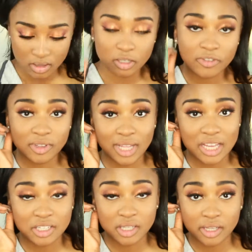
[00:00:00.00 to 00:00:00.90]
So for
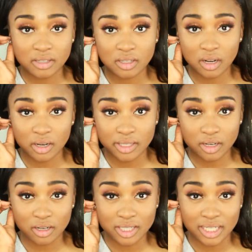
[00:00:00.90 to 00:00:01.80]
lashes, I use the Ar
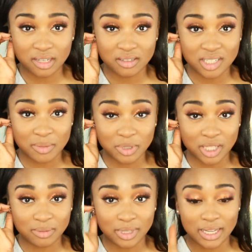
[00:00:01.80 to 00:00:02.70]
Ardell Double
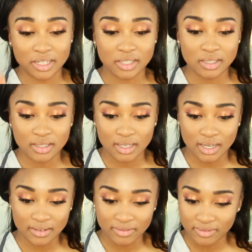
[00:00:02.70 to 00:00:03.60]
Up Lashes. And I,